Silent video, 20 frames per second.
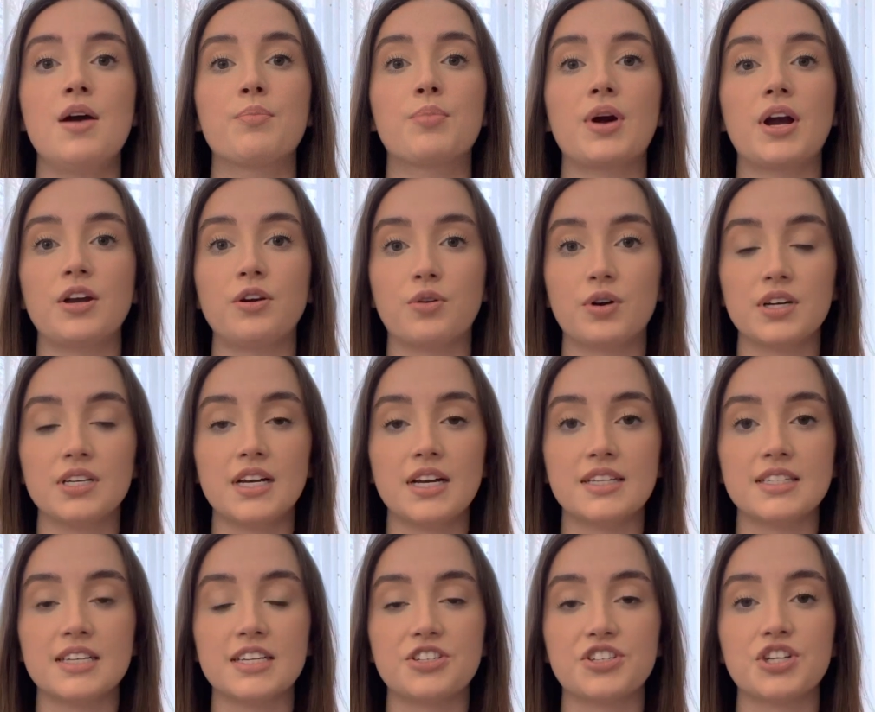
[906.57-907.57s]

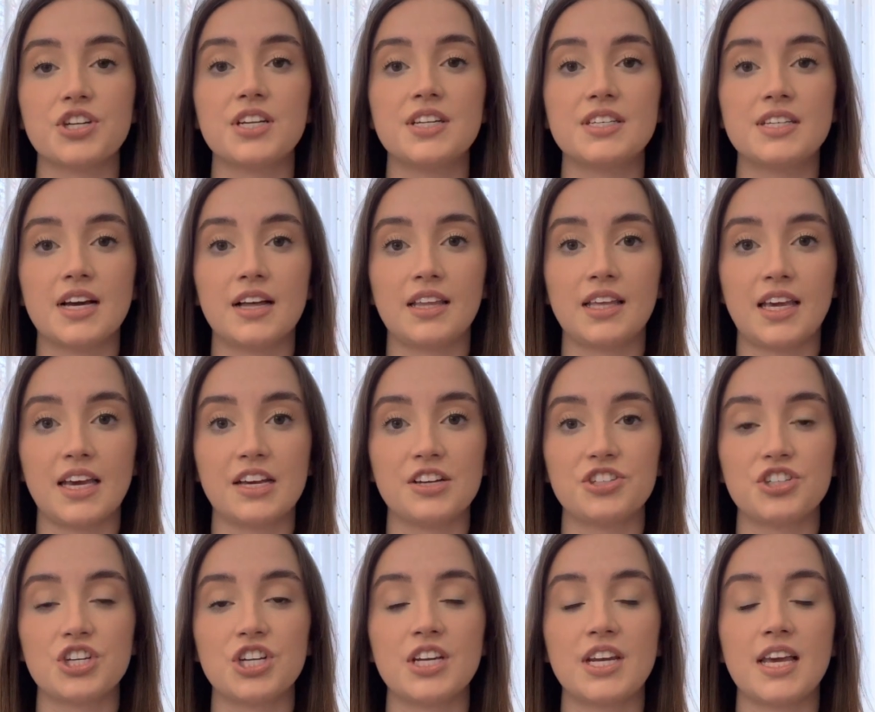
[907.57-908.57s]
prioritization and
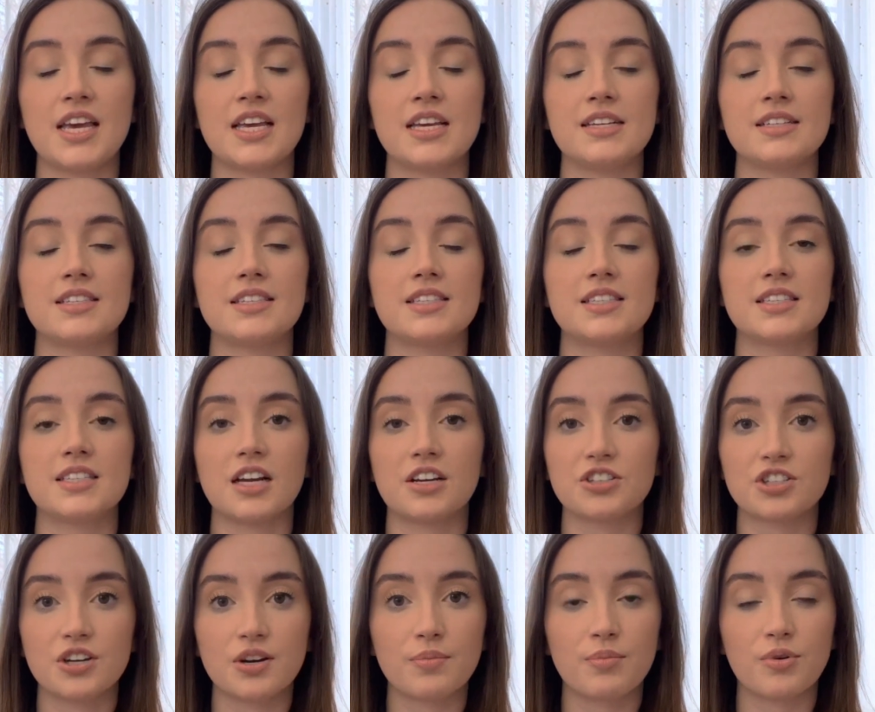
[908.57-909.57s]
delegation is
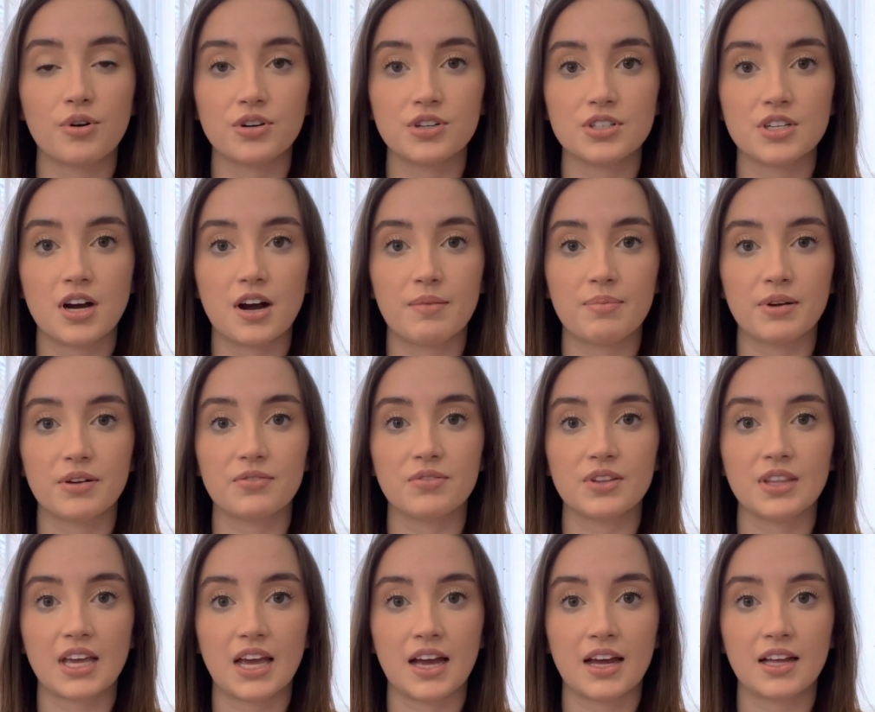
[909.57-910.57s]
such an important topic for
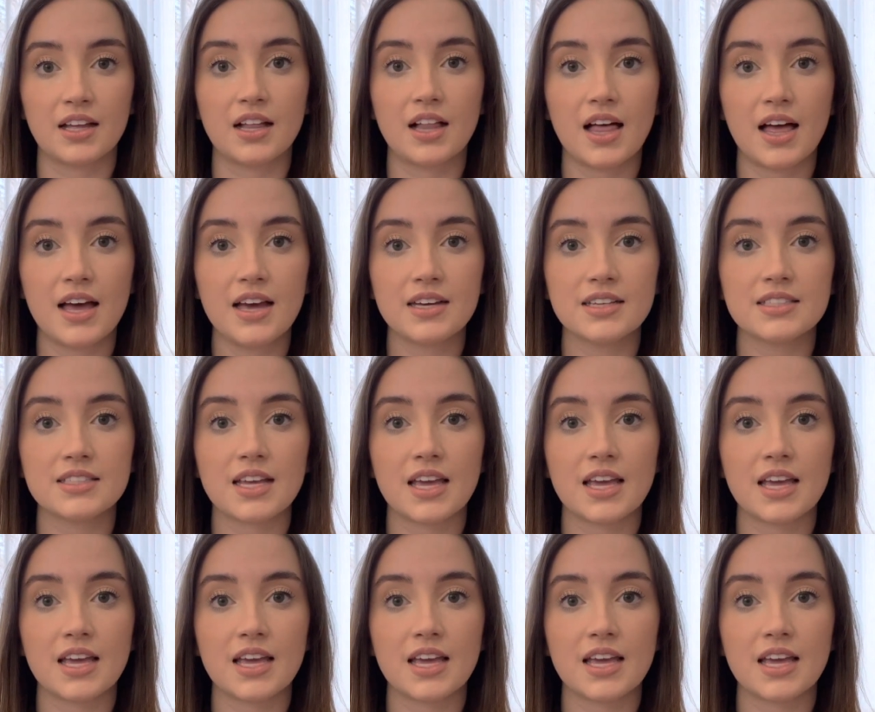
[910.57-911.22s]
the NCLEX,